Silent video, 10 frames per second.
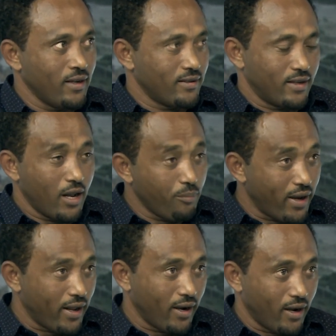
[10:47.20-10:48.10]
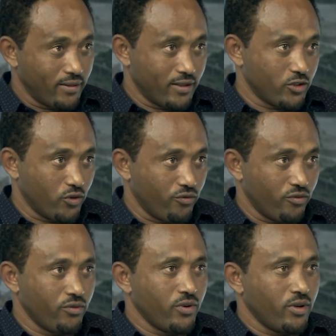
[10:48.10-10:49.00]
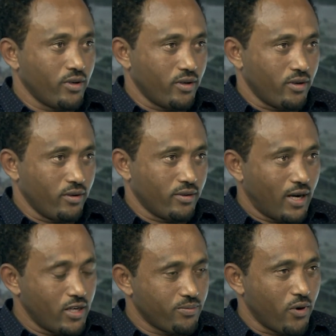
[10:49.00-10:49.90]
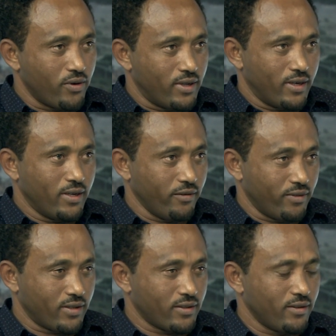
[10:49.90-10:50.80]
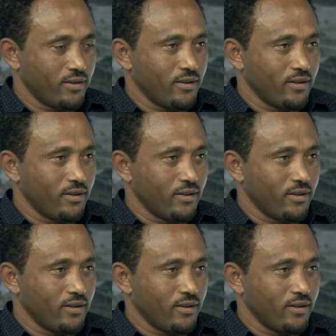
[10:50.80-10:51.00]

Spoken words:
riparian countries of transboundary rivers.